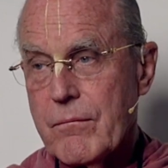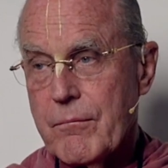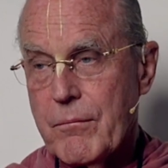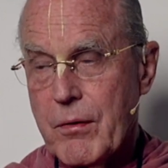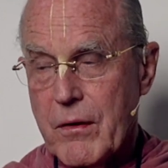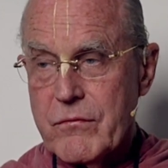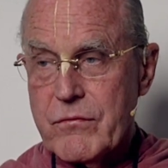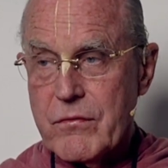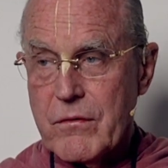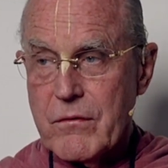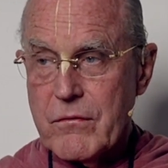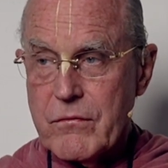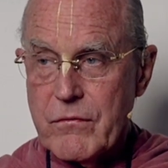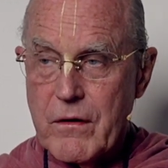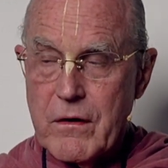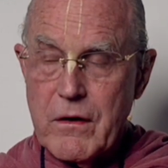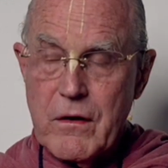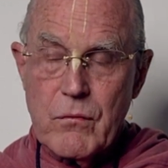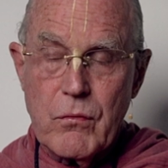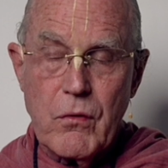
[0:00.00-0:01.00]
Bhajans
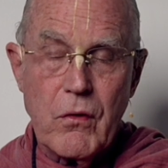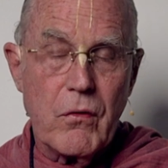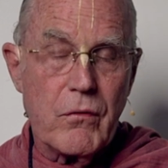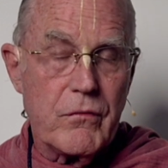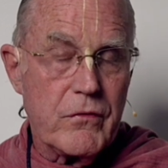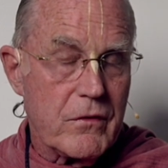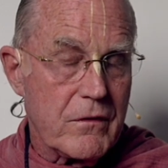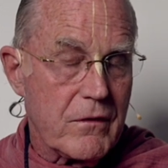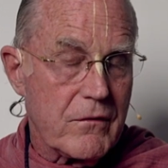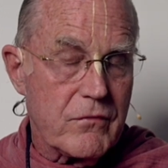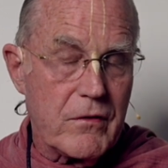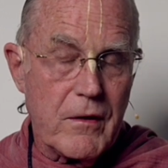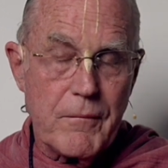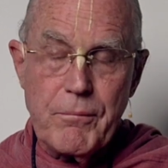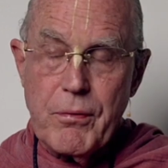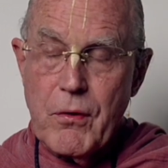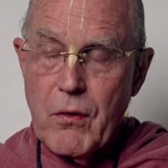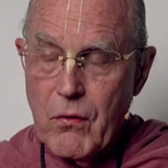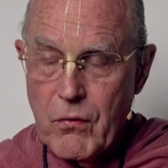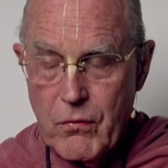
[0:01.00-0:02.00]
that he wrote, you could say
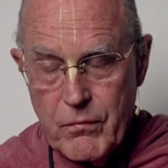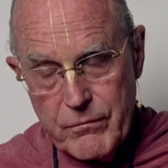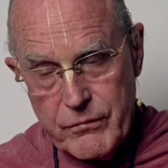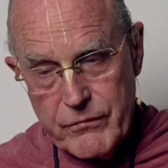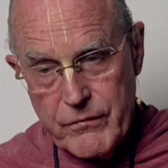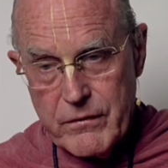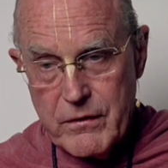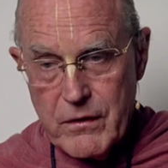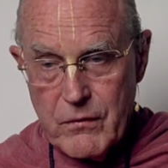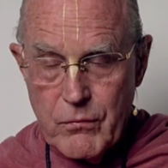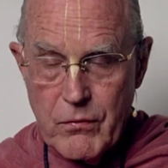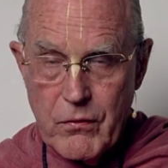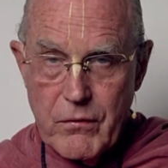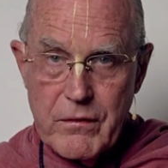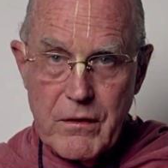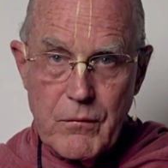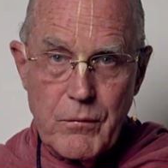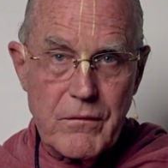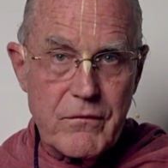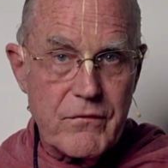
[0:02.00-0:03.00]
poems that he wrote,
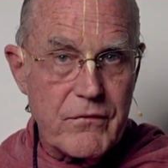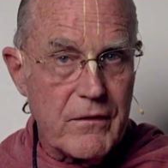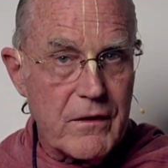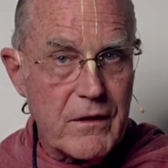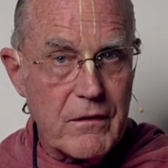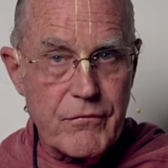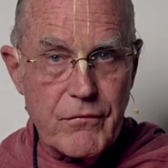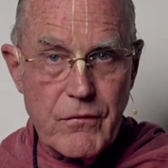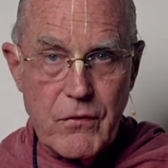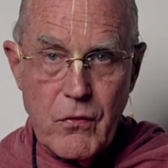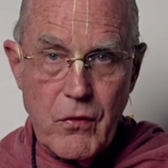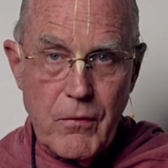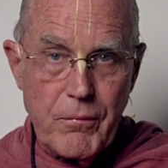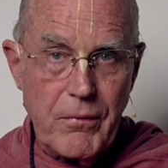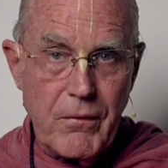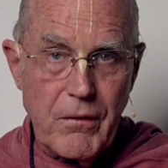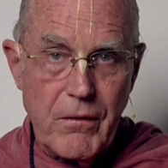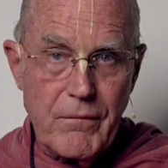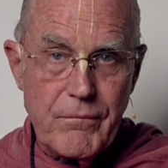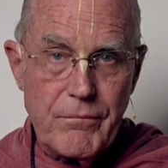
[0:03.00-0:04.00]
he would sing for
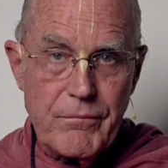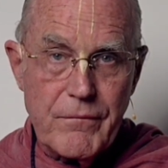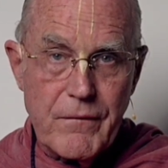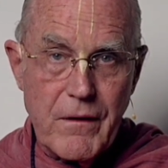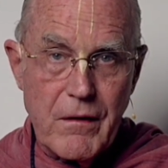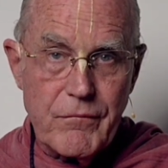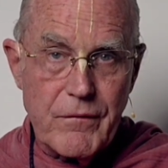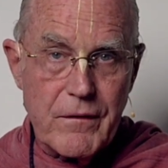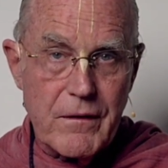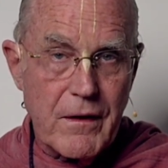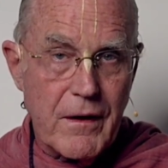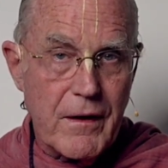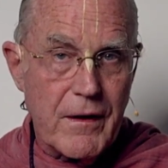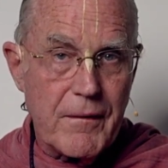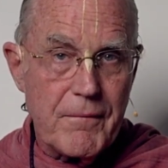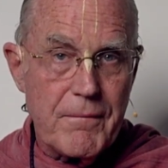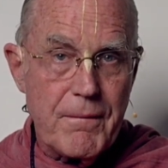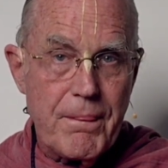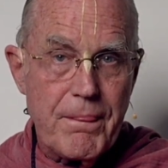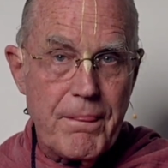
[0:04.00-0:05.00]
Gopal every day.